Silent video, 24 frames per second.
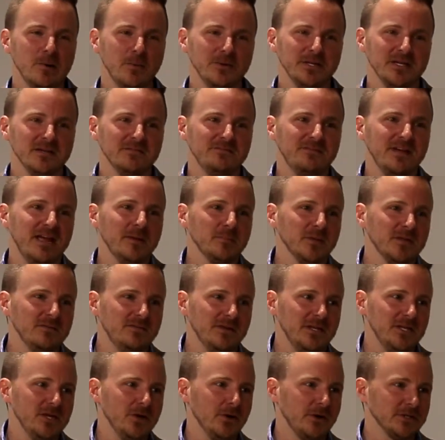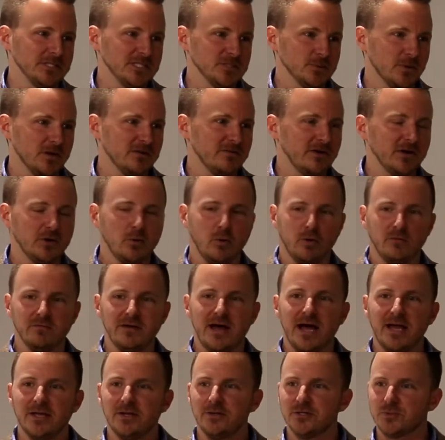We did a family video because it's one of our core
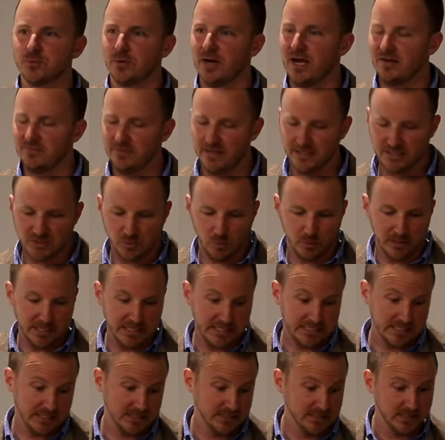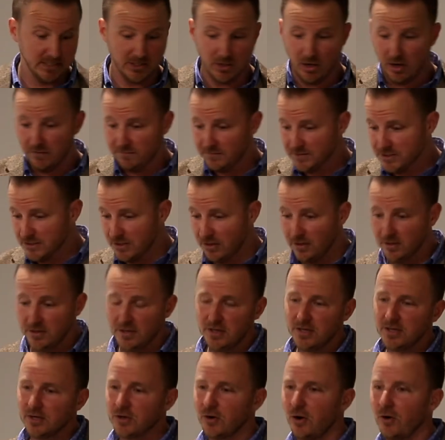values where I have like 20 kids in the office all
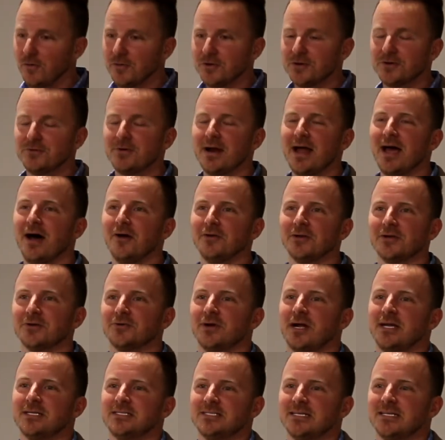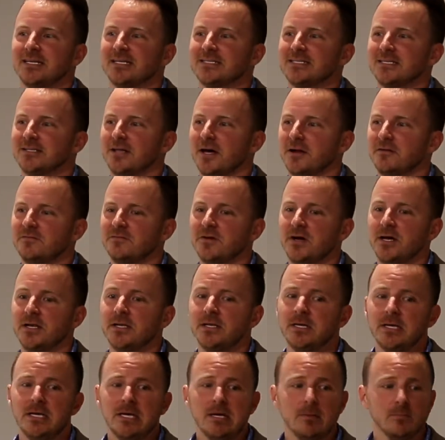crawling around and crazy, and it's a lot of fun.
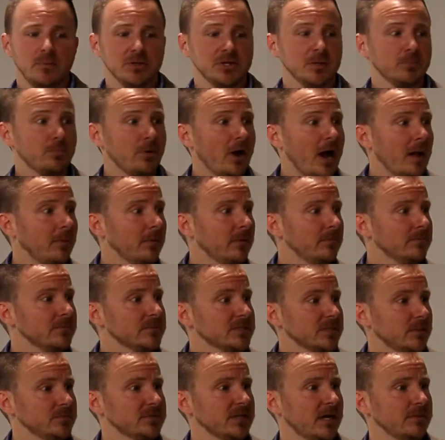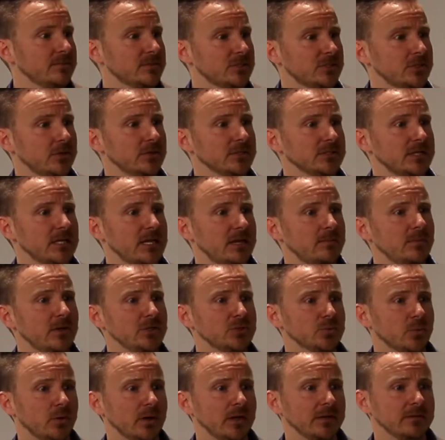But the problem sometimes too is an
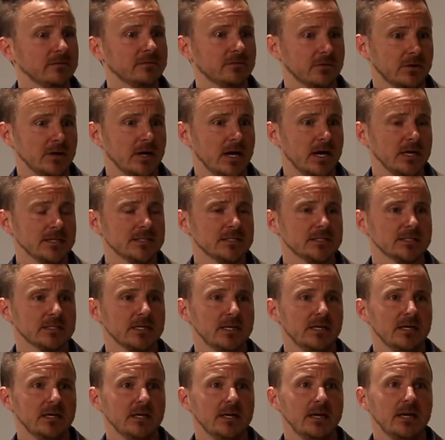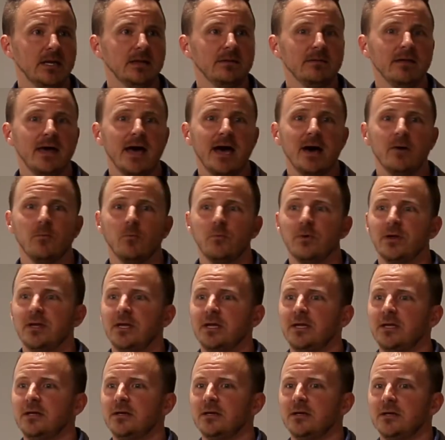image one for us, in that
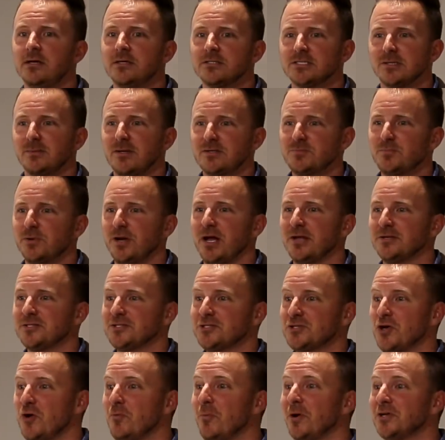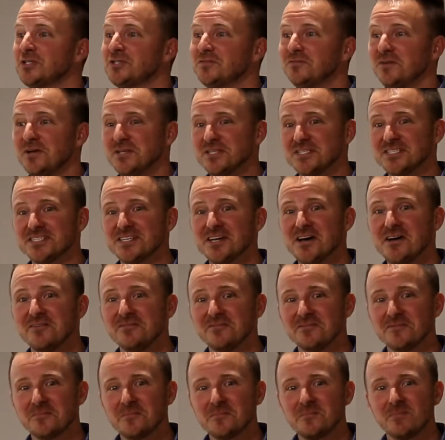we sometimes put out so much fun
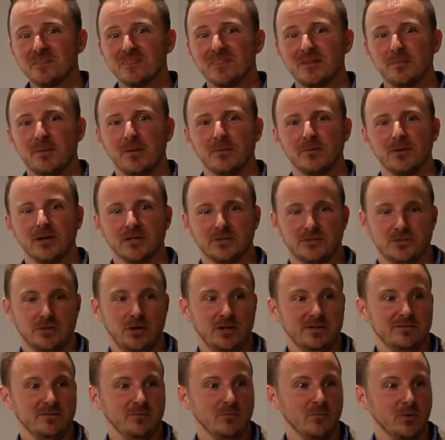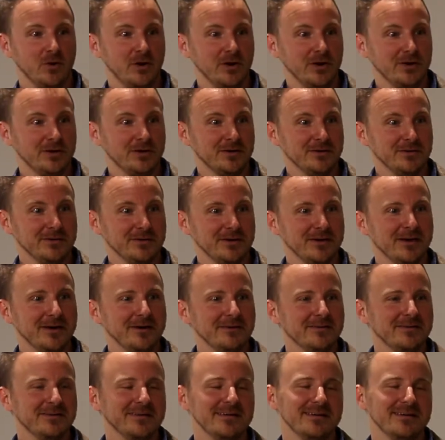stuff that people are like, do y'all even work,
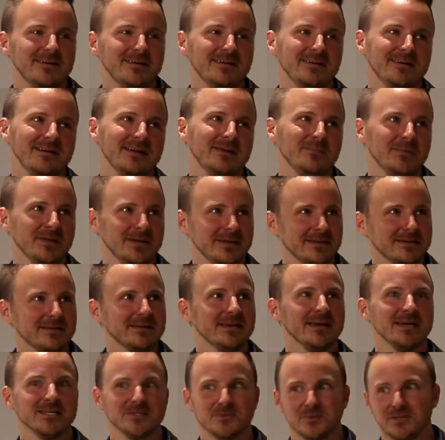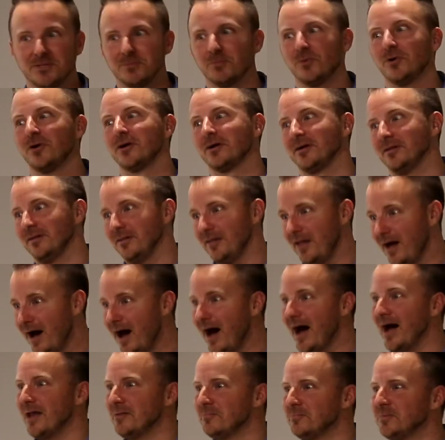And I'm like, yes, we work a
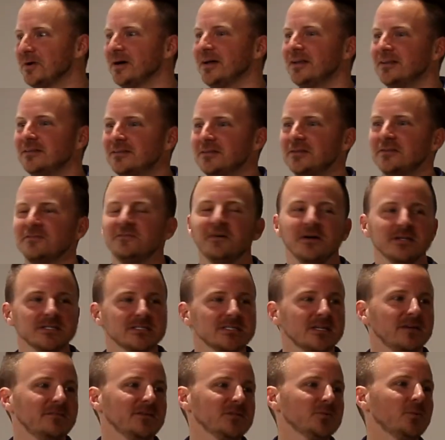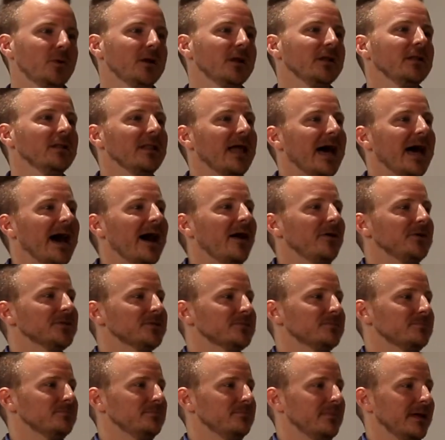lot, but the fun stuff is what allows,
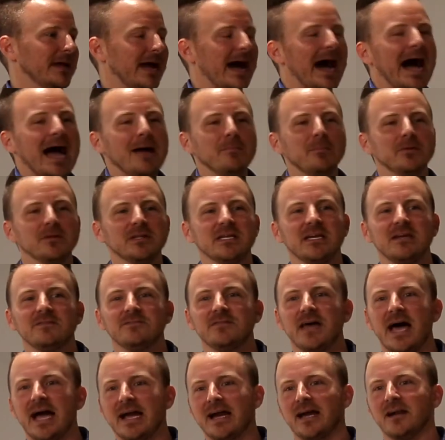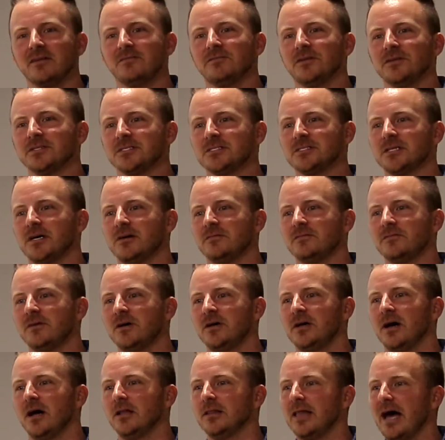I believe that kind of fun stuff
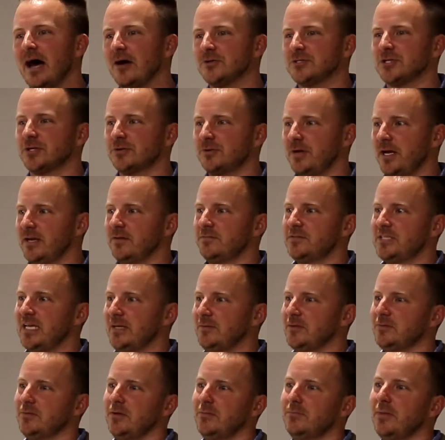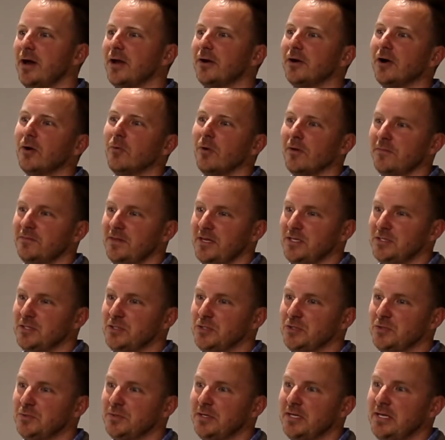allows a creative team to be better at what they
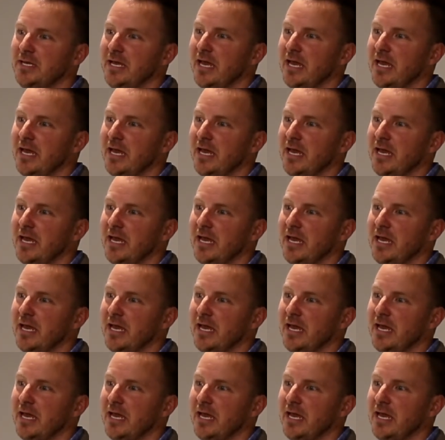do.